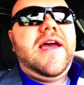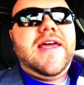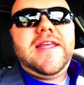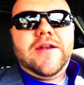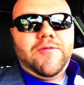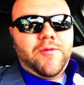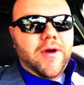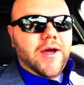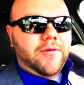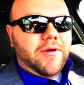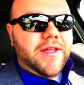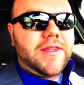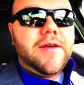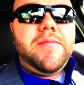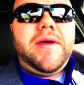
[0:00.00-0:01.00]
and then run
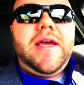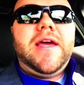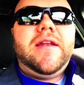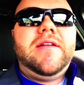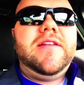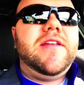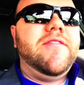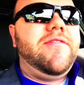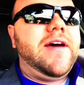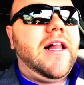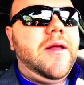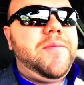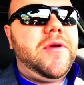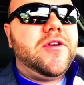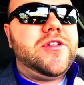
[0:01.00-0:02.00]
with it, man.
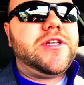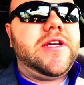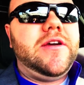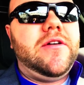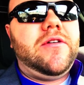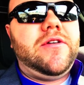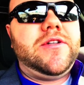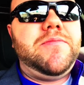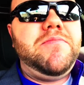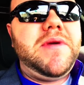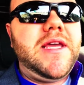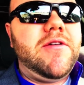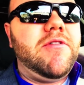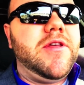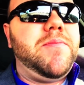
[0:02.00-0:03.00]
Develop your skills,
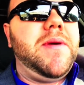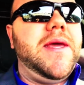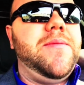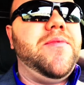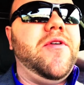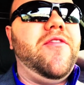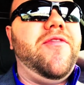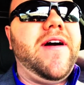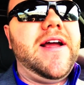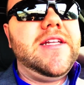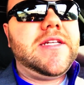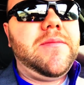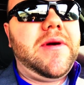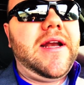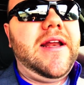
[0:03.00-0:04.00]
meet with people,
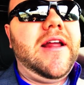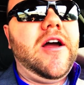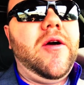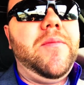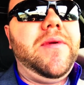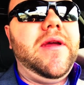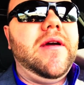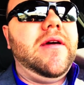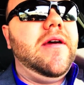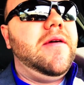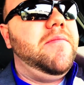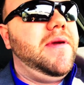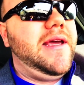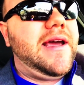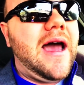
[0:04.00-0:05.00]
find somebody to help you,
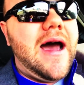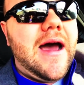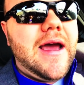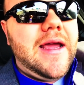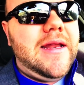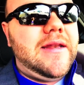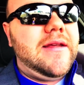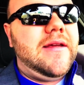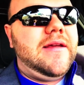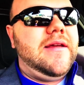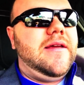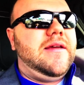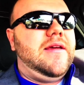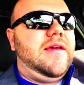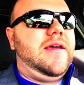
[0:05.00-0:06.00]
be kind,
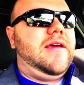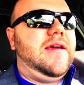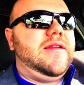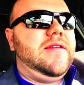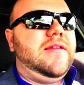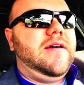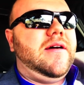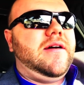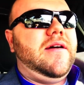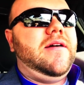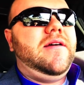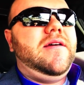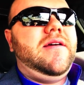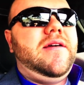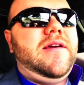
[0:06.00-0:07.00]

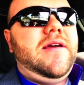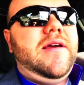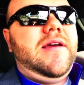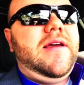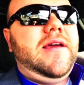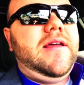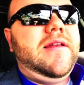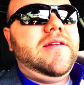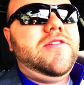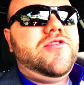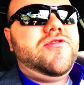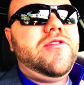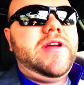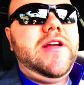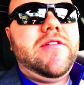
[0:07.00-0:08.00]

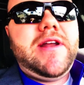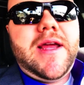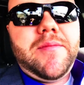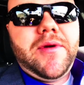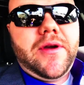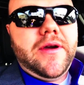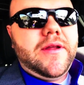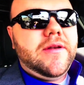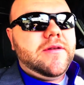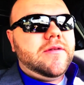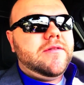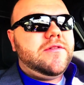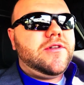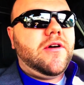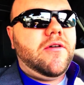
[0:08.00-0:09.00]
and treat your neighbor good.
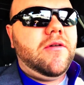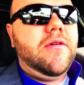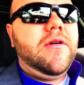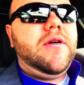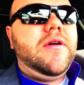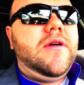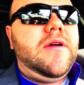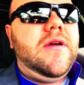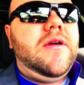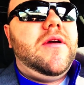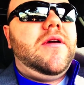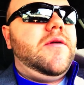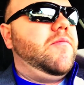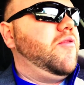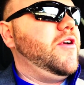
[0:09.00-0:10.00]
So
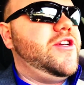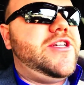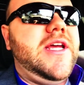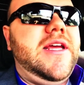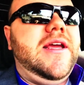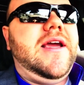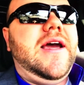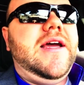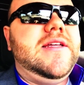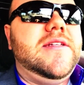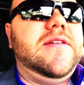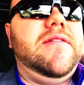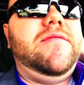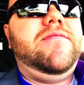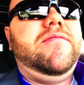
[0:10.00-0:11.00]
appreciate you guys.
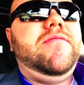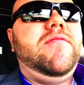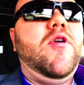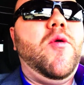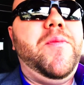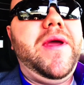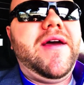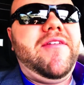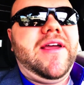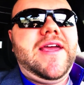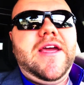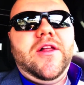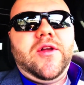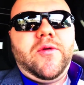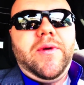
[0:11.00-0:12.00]
Hope you have a
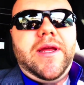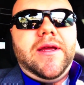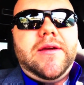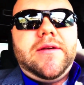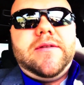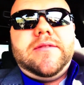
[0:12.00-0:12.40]
killer week.